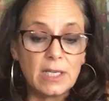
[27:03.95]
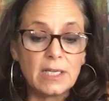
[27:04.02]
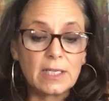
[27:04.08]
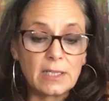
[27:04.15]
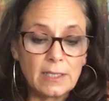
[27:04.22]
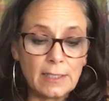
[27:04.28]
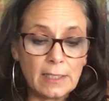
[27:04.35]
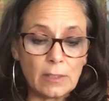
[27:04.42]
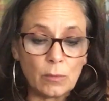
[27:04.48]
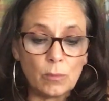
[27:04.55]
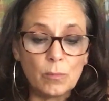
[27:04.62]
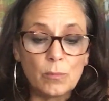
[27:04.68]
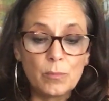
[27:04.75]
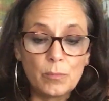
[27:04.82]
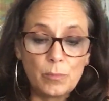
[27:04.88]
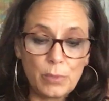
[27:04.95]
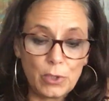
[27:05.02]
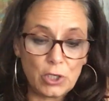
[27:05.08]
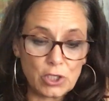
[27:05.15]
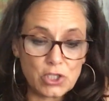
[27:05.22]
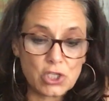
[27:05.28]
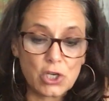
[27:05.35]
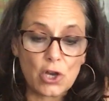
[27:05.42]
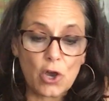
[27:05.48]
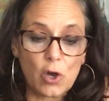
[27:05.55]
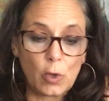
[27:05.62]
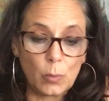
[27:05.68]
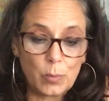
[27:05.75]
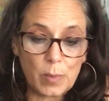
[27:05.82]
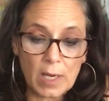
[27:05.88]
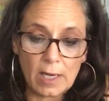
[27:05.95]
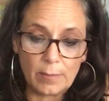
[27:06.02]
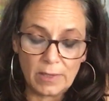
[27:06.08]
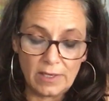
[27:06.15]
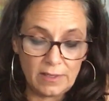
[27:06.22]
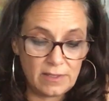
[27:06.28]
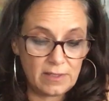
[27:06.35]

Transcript: Clinton, Bush, Obama.